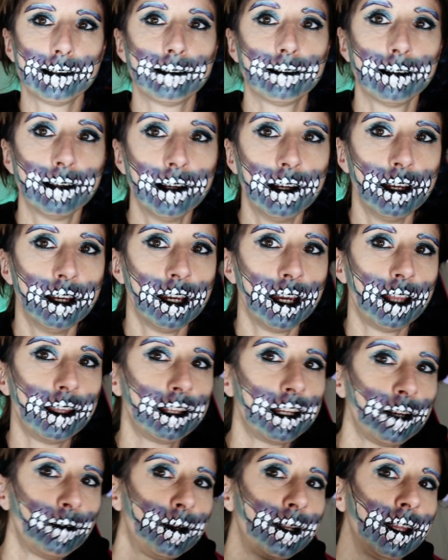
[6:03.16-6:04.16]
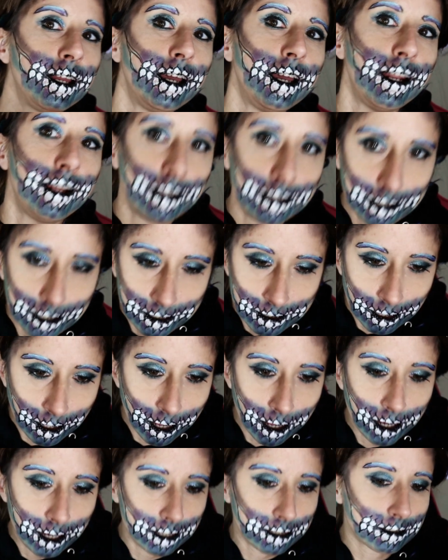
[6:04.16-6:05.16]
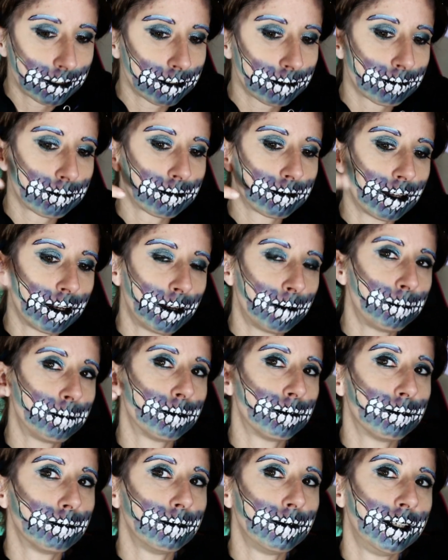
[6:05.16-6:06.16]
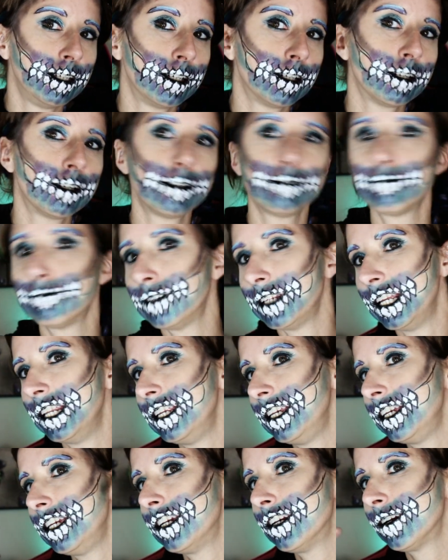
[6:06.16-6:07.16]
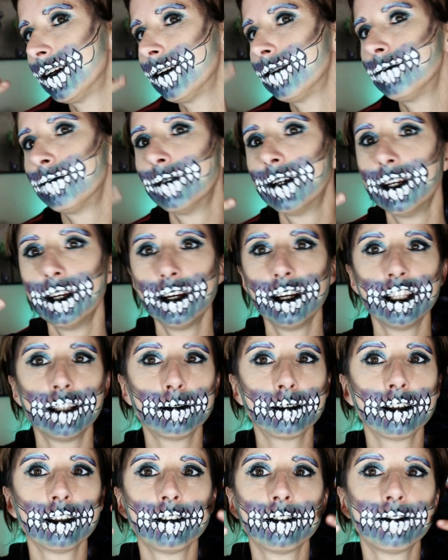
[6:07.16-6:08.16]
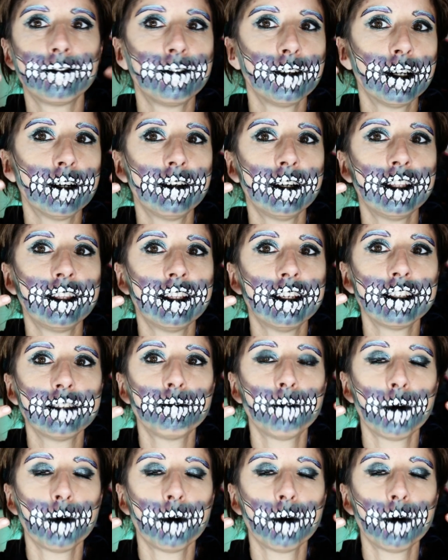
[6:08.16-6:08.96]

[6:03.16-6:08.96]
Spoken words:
know. And then I went ahead and did lines up here and here. Then we're gonna fill in this